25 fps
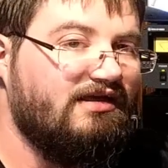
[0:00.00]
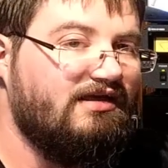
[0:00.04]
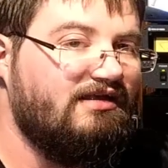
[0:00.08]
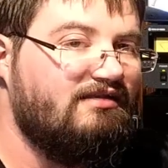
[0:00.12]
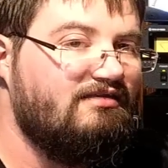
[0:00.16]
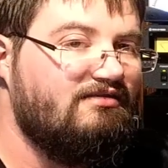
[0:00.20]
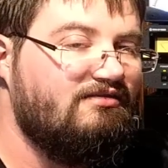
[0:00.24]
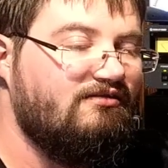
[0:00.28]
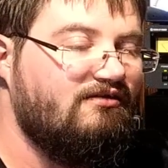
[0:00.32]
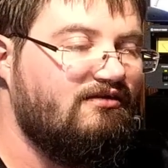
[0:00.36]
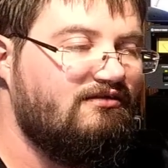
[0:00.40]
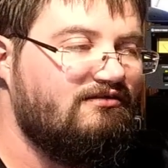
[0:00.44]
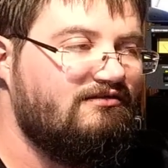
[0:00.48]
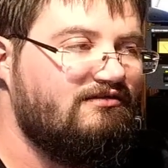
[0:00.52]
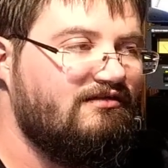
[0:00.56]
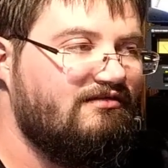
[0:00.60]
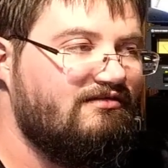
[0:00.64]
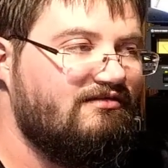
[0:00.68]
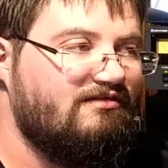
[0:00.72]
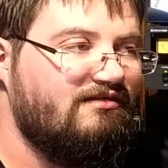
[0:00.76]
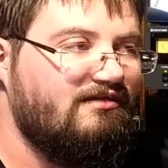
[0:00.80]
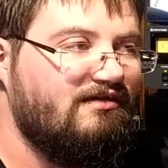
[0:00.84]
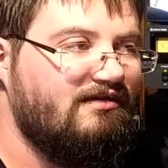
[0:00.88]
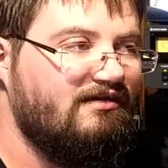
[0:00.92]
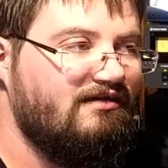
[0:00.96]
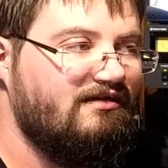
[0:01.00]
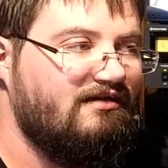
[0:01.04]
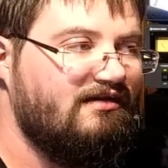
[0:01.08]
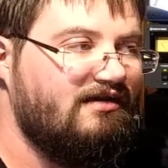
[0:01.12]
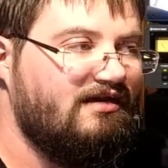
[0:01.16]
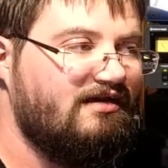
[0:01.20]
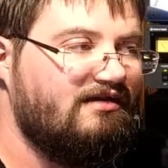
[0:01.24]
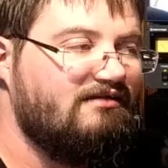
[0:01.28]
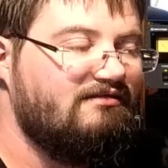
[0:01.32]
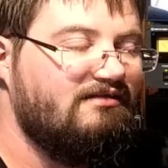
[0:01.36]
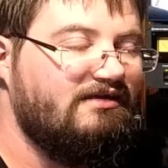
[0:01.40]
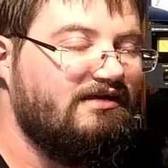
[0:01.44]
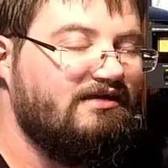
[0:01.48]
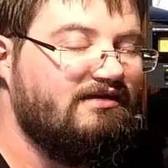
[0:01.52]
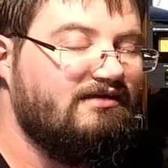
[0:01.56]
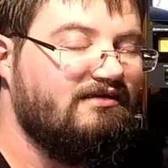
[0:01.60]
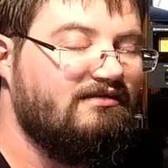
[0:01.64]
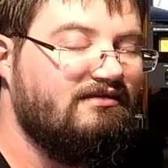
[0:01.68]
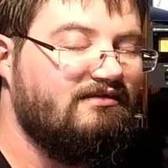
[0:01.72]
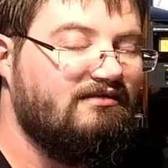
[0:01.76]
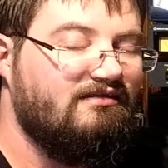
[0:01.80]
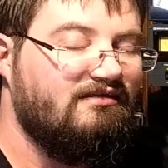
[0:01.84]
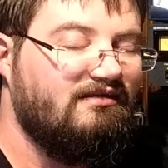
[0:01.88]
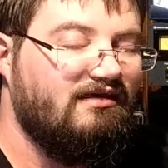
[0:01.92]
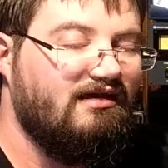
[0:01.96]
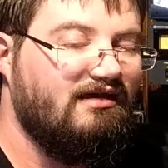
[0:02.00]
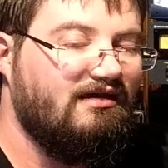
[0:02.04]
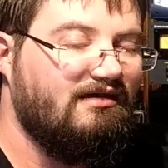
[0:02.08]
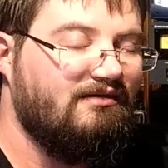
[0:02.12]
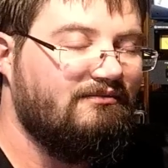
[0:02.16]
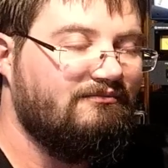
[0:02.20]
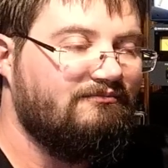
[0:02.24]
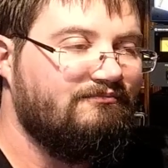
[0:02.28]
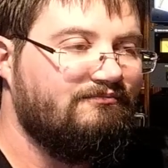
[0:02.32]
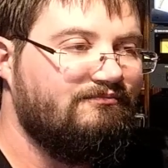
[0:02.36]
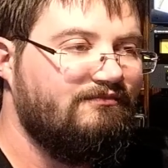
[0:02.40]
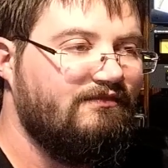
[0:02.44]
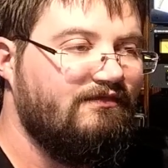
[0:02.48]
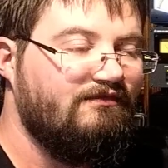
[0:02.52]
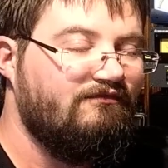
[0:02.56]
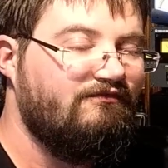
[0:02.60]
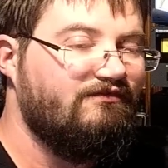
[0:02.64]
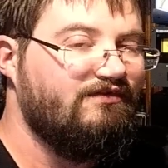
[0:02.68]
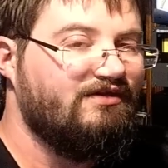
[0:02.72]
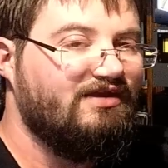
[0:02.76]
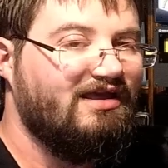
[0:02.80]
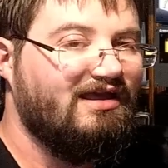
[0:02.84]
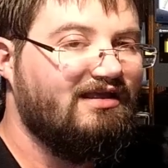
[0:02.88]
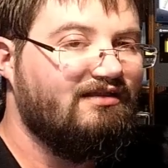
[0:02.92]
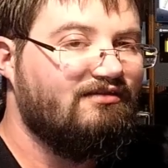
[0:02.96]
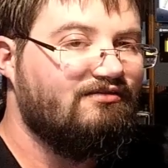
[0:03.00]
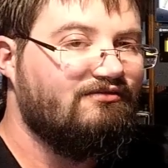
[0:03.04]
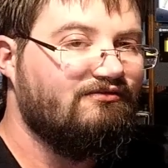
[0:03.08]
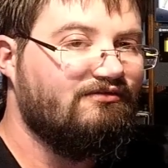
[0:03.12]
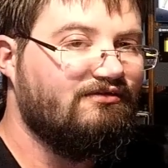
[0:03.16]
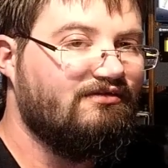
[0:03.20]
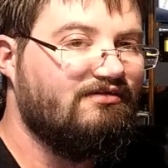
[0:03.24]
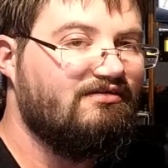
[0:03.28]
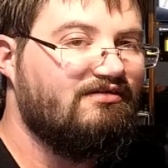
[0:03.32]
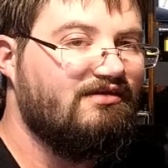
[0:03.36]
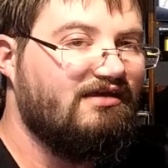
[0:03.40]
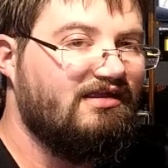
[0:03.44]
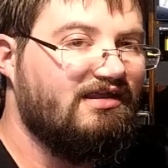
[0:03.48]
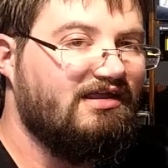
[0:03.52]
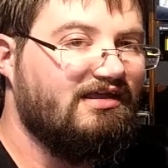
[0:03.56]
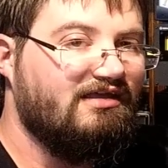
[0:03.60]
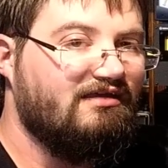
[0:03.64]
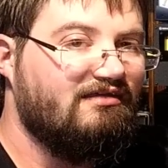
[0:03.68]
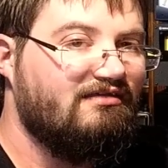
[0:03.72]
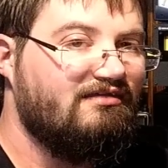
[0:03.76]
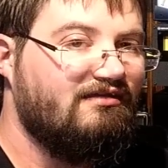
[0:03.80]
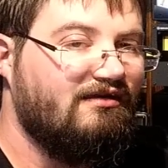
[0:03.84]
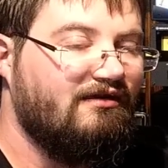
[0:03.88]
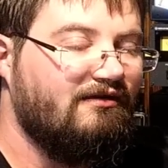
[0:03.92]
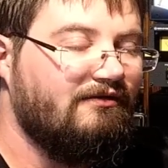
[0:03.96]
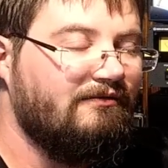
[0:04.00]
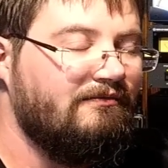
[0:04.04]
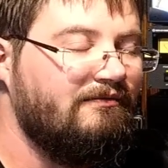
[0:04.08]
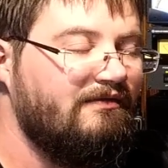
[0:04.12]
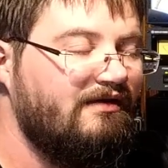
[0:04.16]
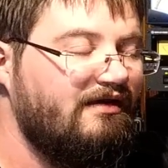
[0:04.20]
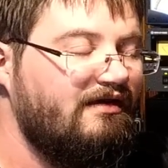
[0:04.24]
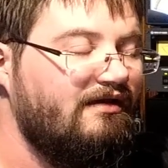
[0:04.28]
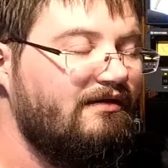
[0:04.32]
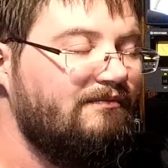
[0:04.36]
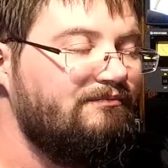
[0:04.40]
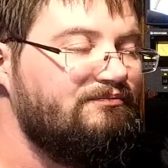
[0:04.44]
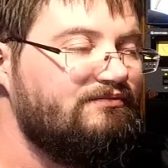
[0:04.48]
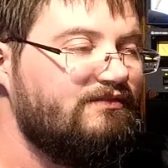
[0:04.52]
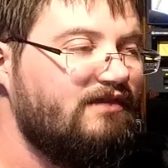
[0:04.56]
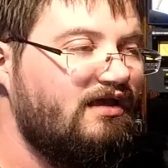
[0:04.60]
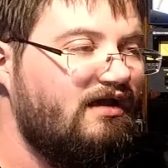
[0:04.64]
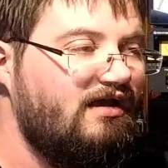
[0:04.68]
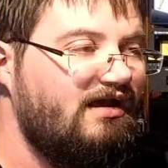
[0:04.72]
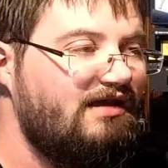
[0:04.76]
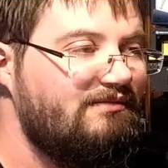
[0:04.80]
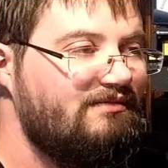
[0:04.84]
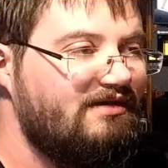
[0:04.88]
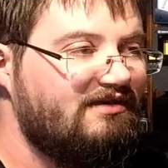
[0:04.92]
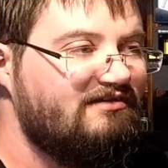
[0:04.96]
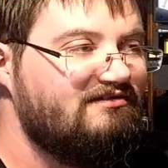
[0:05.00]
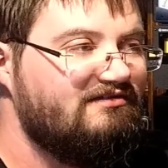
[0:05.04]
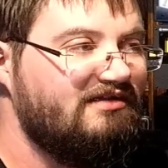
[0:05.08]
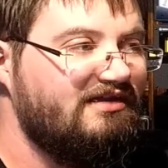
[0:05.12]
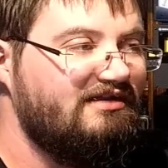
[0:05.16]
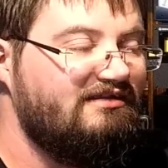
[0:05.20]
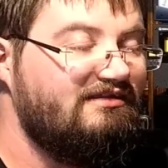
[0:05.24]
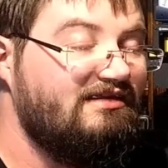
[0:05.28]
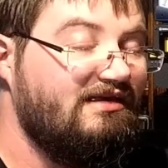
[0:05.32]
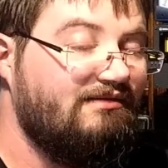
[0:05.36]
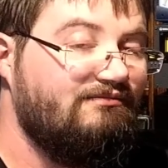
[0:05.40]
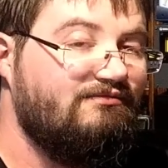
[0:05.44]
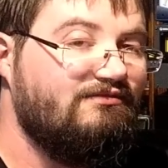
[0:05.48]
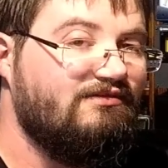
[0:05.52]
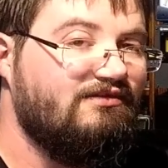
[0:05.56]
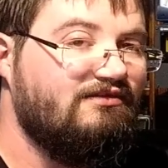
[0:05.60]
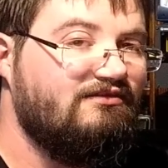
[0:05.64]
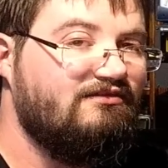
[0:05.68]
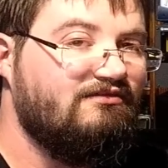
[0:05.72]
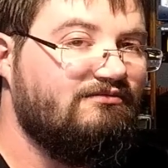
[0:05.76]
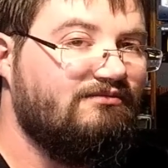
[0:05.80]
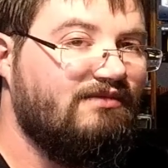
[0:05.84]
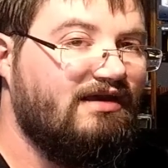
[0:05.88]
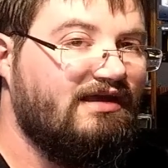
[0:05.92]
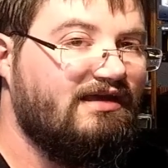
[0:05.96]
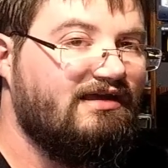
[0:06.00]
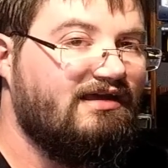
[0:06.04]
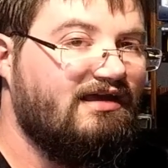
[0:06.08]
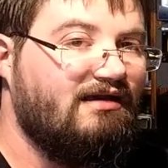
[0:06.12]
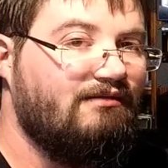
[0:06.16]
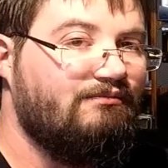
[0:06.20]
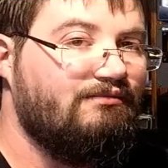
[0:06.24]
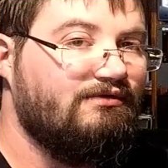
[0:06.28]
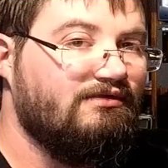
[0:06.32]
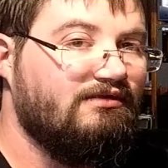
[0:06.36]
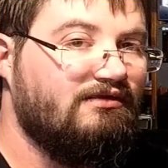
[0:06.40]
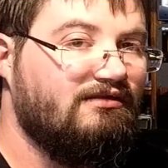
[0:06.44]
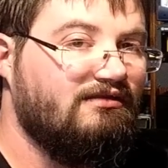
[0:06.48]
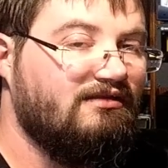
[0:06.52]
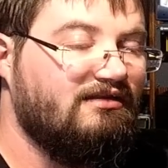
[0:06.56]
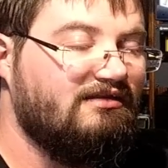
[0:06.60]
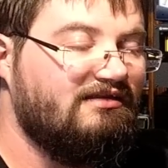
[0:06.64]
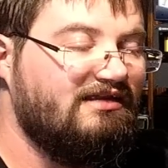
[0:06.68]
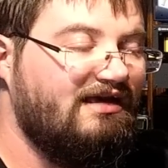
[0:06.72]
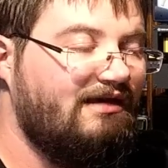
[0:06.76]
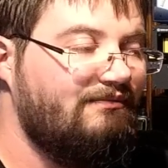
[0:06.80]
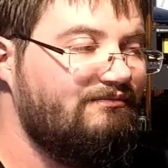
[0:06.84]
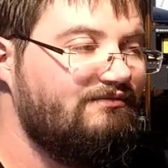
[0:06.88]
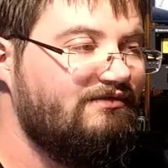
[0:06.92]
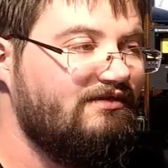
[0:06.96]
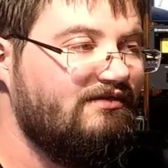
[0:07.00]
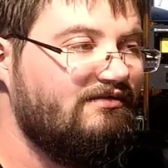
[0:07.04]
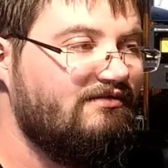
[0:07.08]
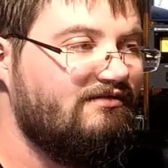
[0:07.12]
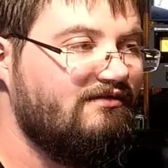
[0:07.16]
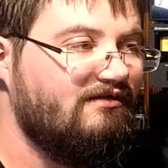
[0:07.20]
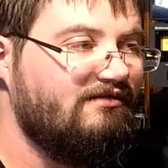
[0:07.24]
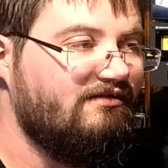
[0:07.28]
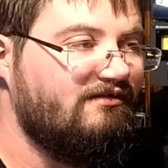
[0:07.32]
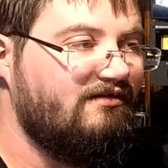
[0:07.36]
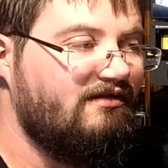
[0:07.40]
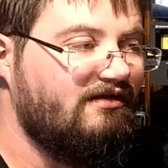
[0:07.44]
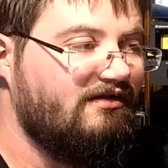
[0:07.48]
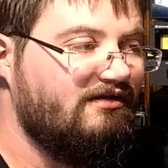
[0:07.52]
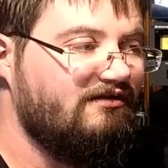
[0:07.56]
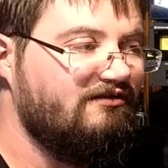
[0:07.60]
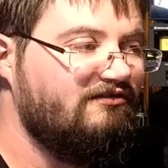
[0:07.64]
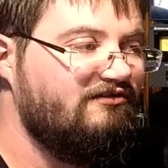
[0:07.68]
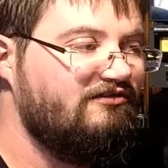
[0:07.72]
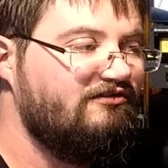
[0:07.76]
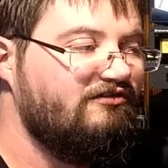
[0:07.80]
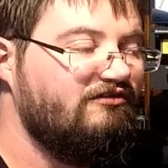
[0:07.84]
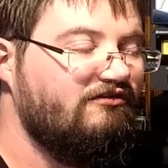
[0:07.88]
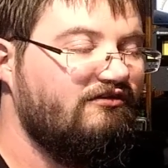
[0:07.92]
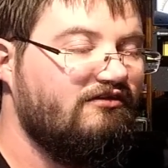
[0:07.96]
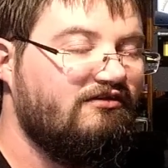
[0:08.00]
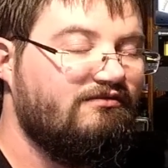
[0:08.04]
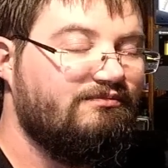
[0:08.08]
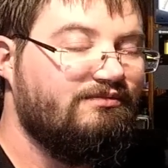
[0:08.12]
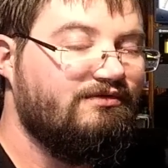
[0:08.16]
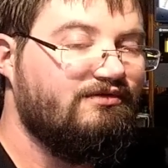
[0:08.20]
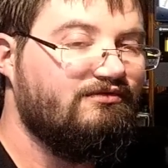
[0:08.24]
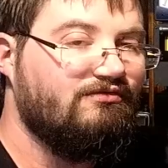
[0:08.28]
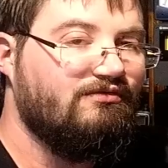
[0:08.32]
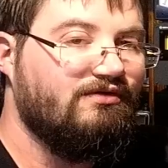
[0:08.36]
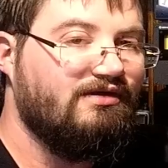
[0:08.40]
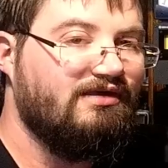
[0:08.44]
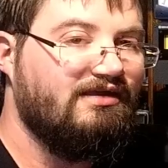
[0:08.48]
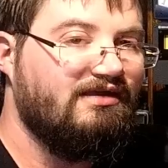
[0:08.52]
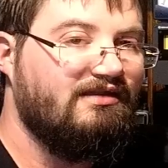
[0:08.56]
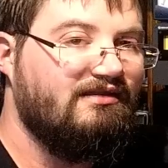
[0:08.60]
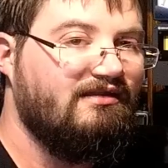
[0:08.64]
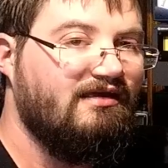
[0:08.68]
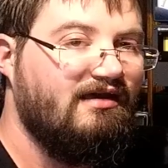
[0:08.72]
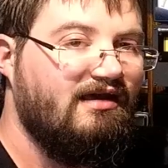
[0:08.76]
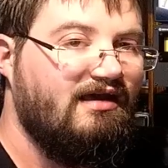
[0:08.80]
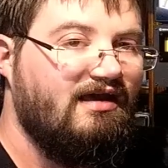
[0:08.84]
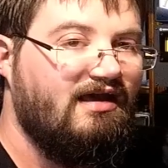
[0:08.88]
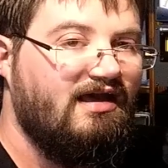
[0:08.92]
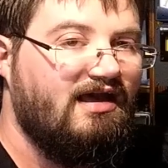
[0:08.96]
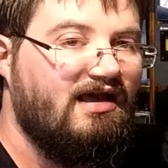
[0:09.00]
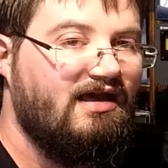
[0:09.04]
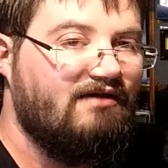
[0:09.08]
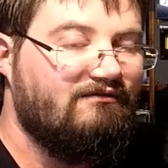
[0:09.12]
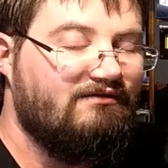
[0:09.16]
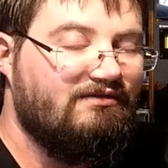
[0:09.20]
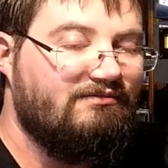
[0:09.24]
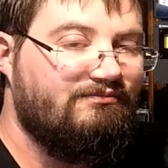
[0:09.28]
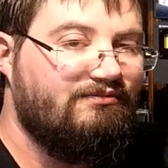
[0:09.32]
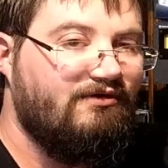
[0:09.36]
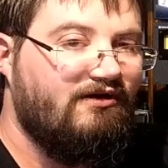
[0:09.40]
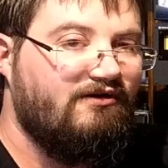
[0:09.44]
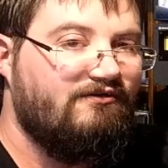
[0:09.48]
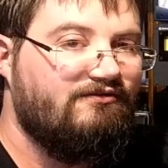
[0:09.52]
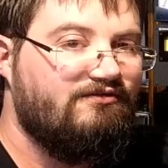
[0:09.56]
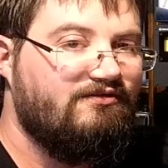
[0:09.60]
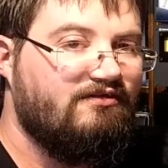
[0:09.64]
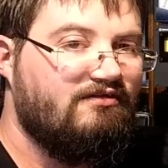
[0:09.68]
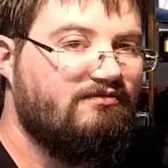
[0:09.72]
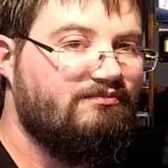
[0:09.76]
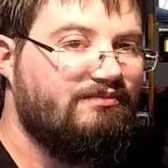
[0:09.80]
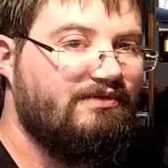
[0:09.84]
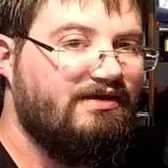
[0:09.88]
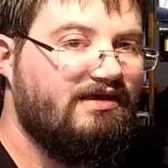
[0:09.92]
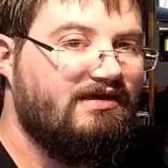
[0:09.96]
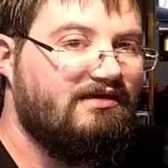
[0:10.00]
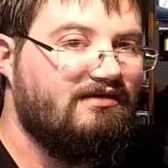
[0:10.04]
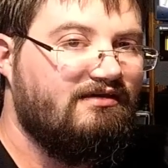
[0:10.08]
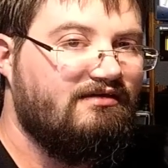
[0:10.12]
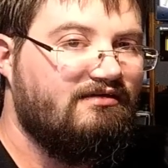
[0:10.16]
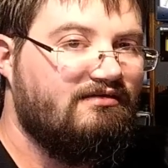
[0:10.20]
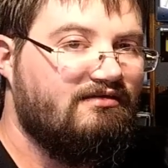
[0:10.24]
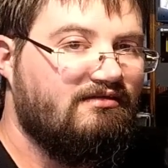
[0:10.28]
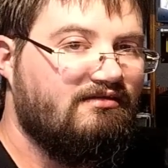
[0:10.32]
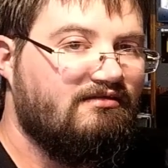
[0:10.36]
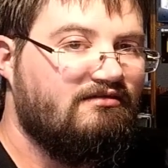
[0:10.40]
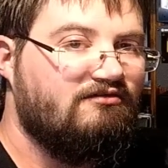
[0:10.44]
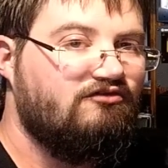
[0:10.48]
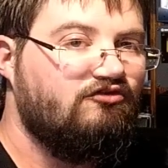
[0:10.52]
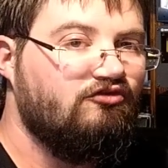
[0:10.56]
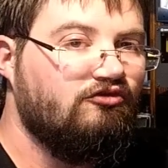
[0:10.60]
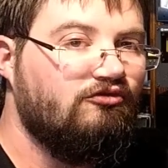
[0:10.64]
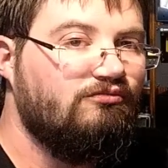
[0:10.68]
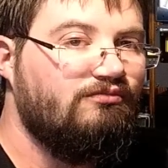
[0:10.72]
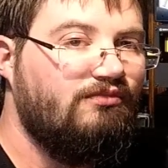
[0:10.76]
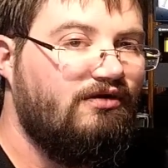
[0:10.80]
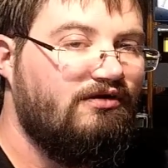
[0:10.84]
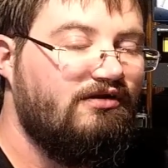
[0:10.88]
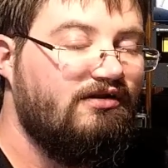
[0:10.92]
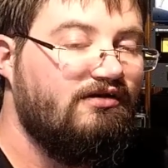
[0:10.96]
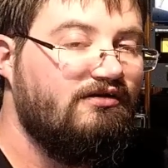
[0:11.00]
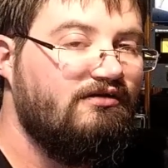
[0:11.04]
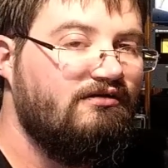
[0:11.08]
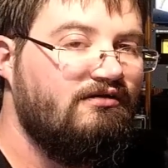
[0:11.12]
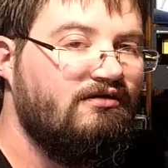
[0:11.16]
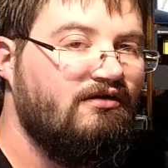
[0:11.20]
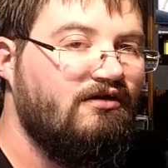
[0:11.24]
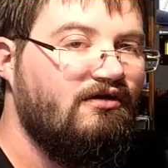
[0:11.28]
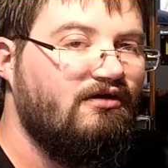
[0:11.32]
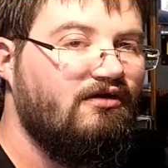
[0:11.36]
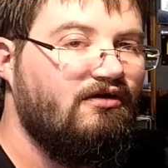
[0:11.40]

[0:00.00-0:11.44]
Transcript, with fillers: It's not just a, a click and um, forget sort of setting. So I am actually tempted to make up a little adapter so that I can choose between having both the speakers as dual mono